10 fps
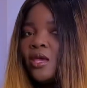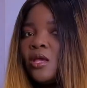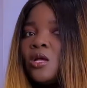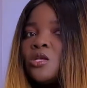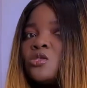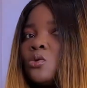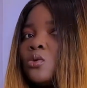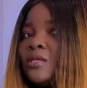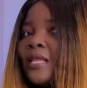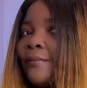So
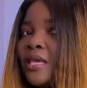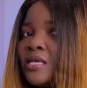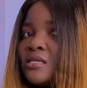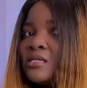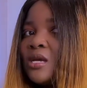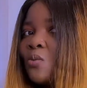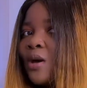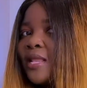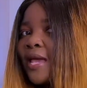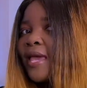that means what the
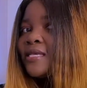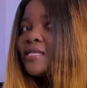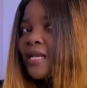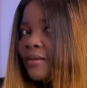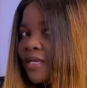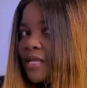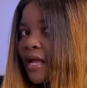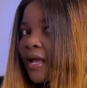hair is telling me is that